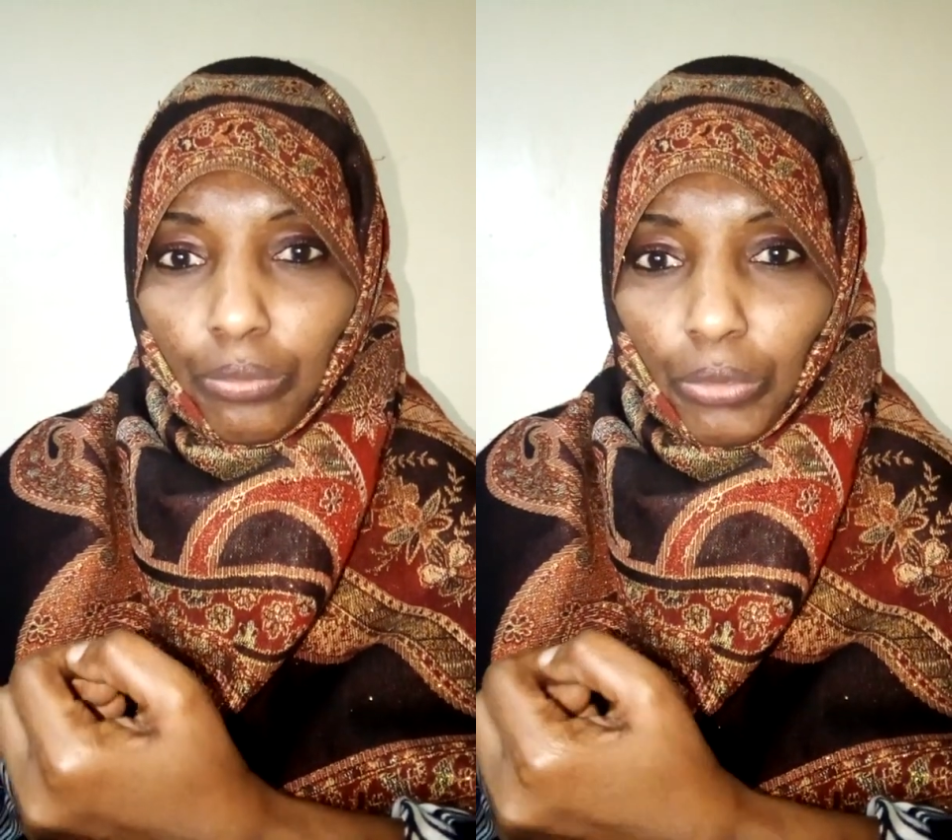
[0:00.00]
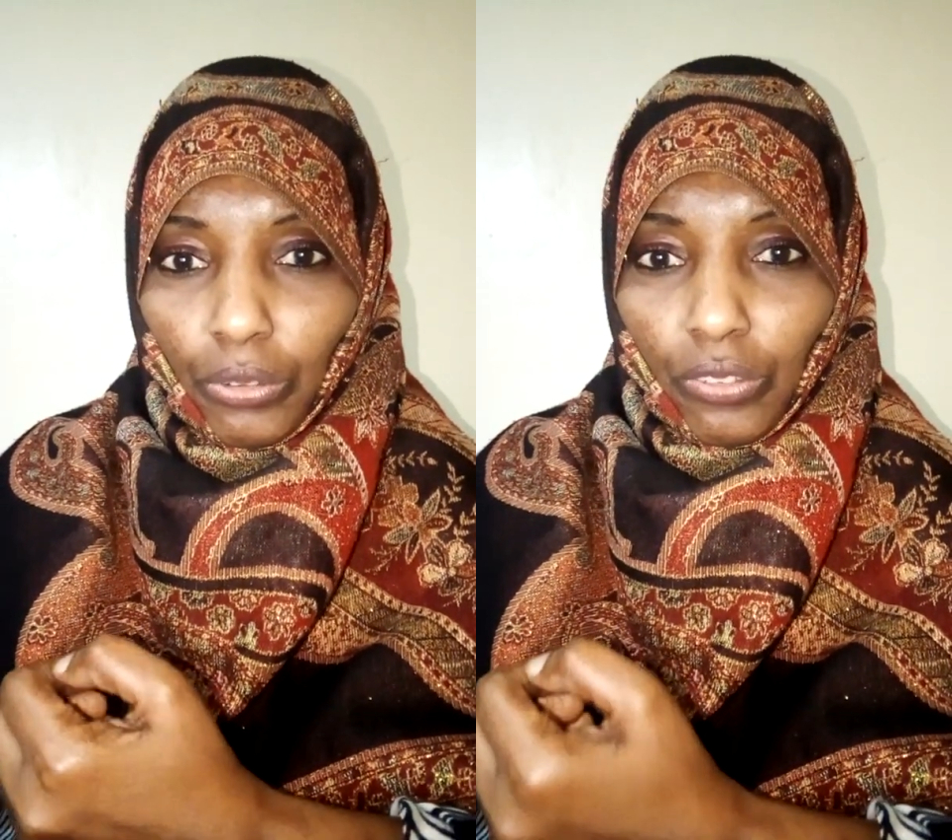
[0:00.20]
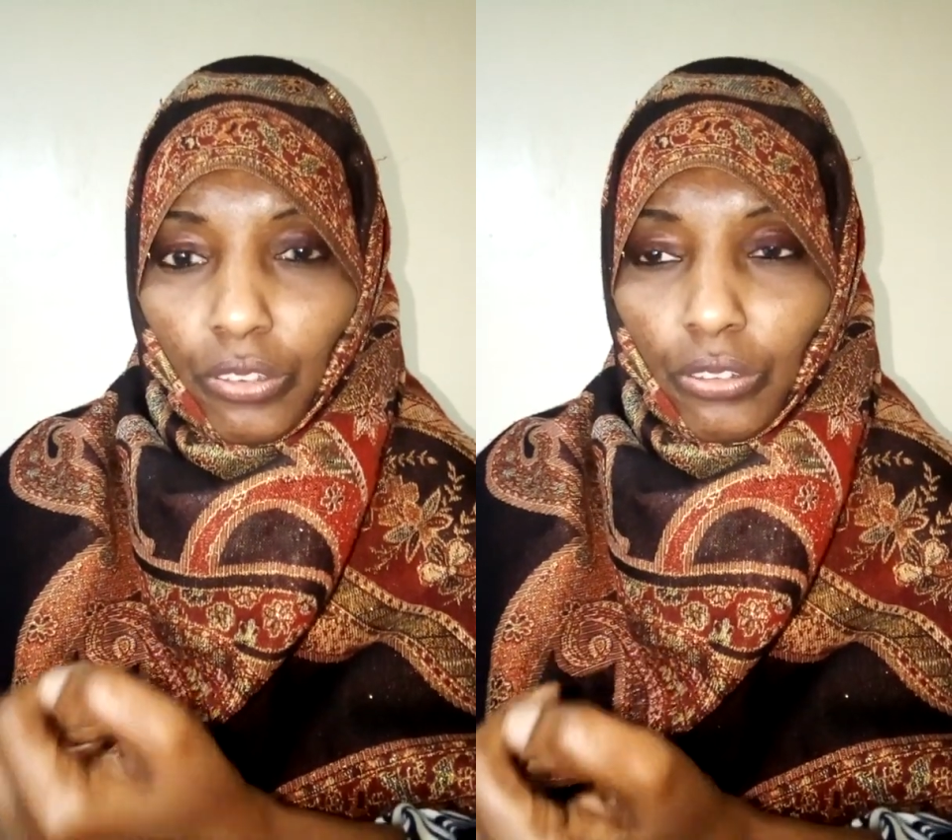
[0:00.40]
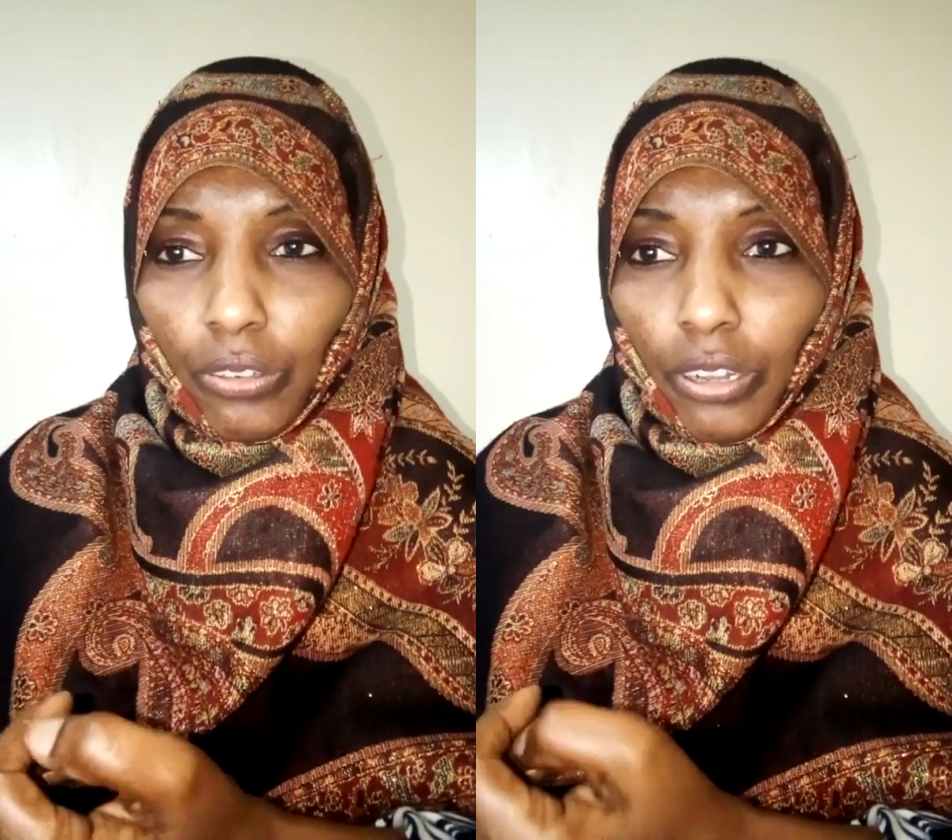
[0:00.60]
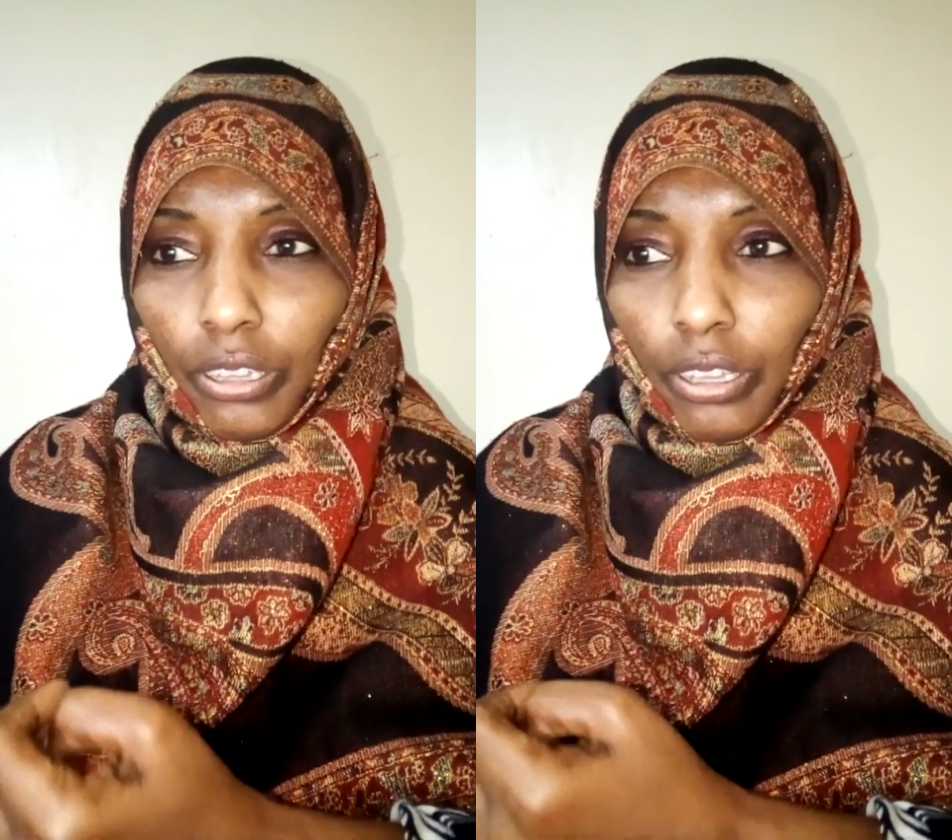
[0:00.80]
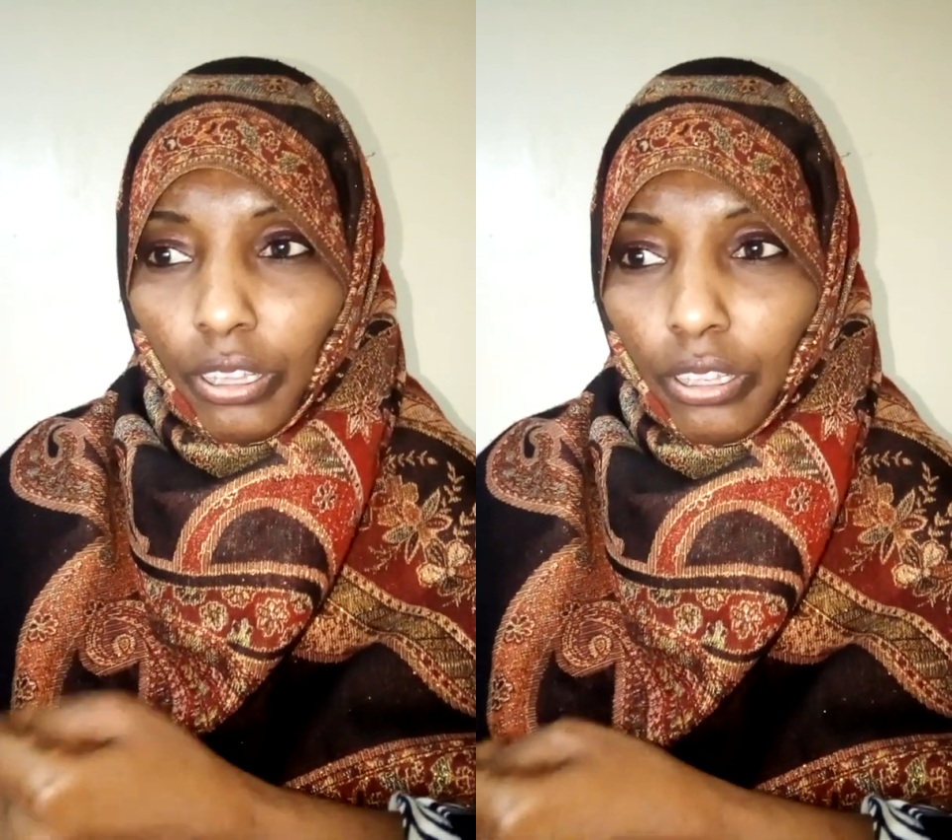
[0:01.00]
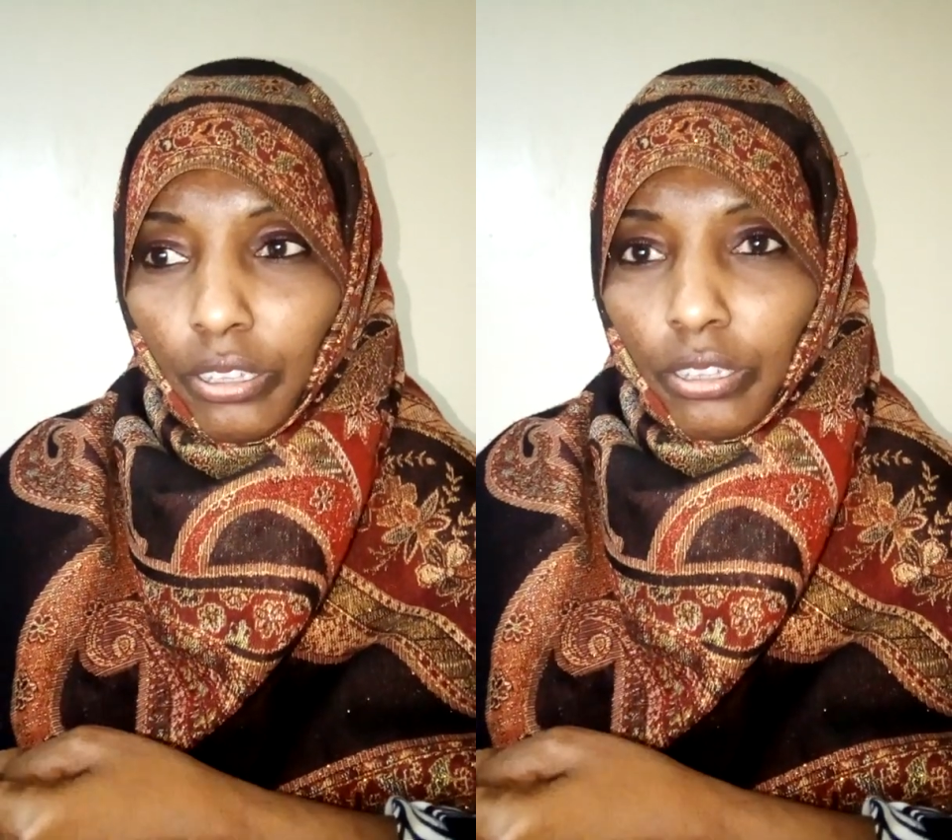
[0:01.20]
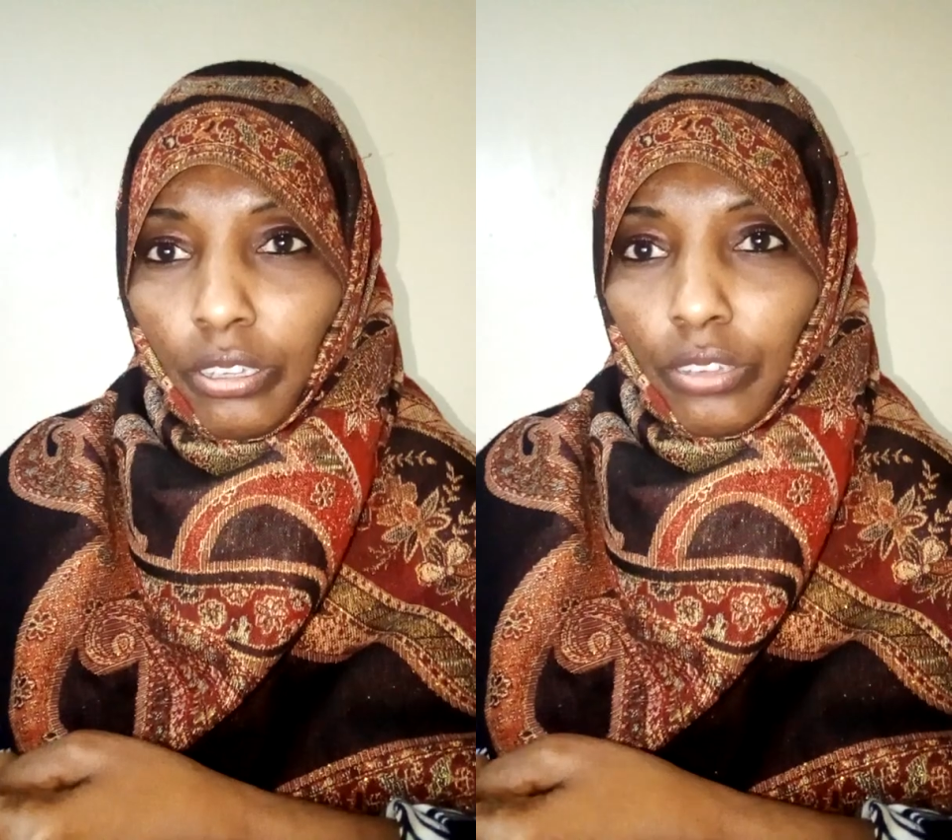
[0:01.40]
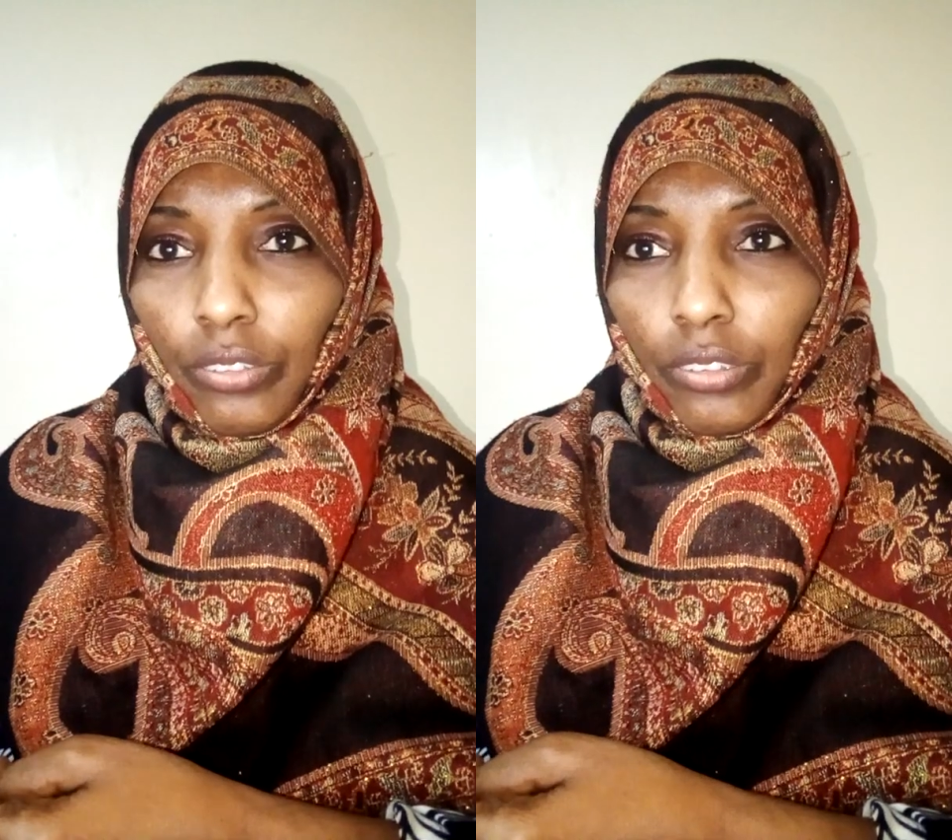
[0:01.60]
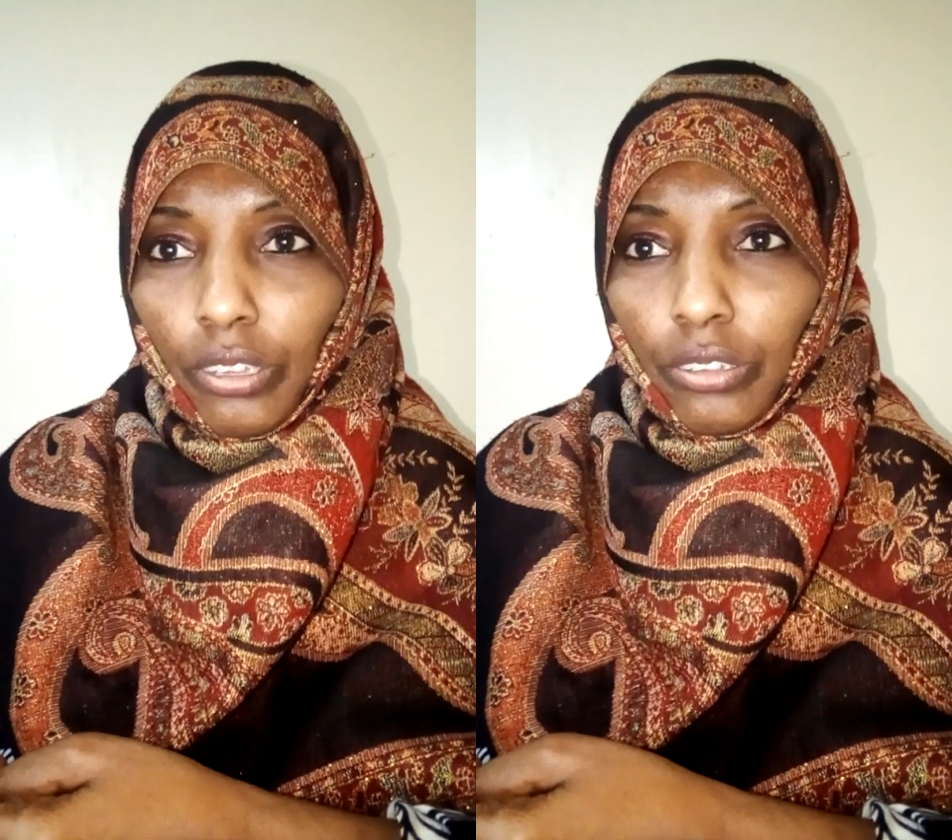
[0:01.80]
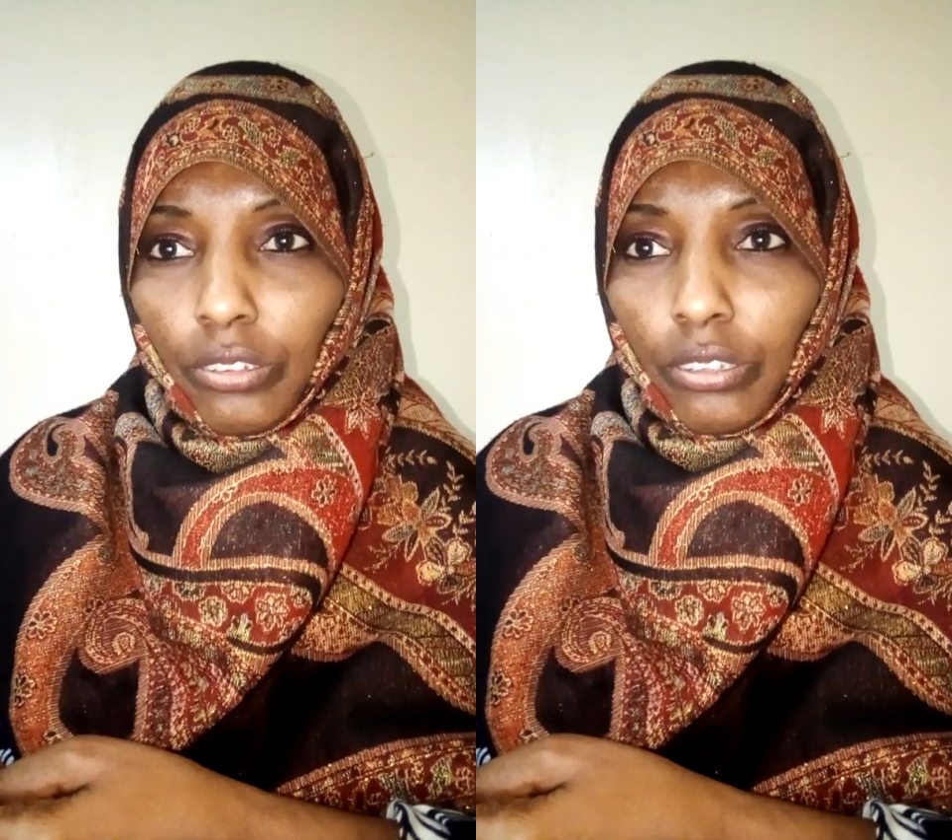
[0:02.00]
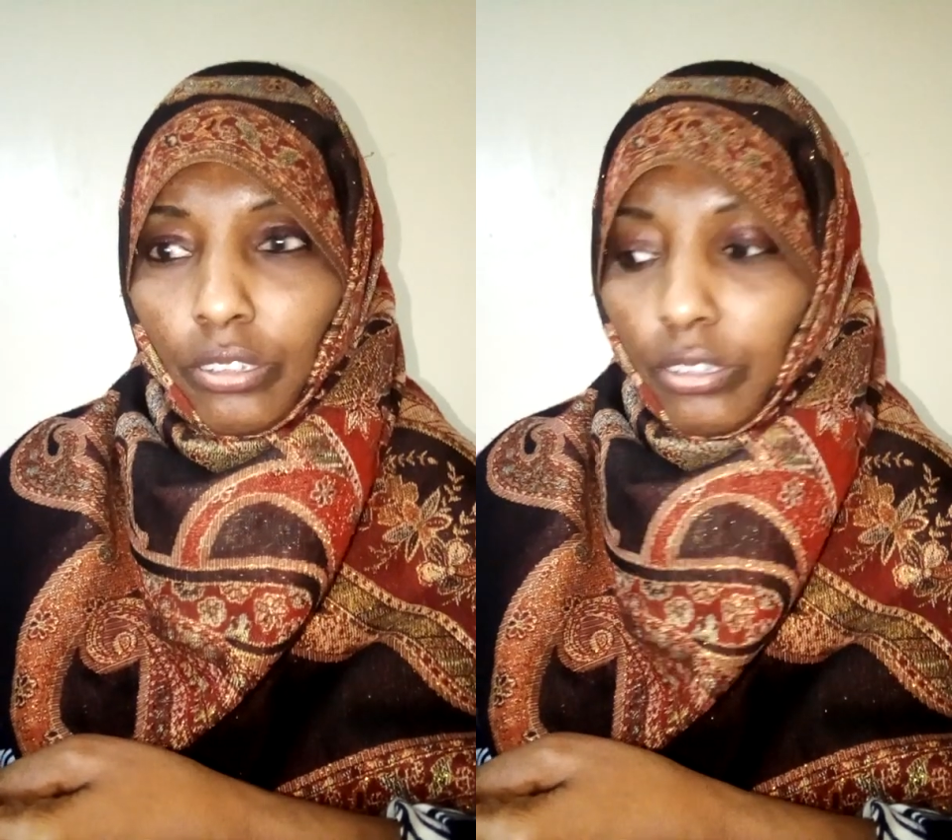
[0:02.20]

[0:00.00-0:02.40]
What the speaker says: prostitution at that stage.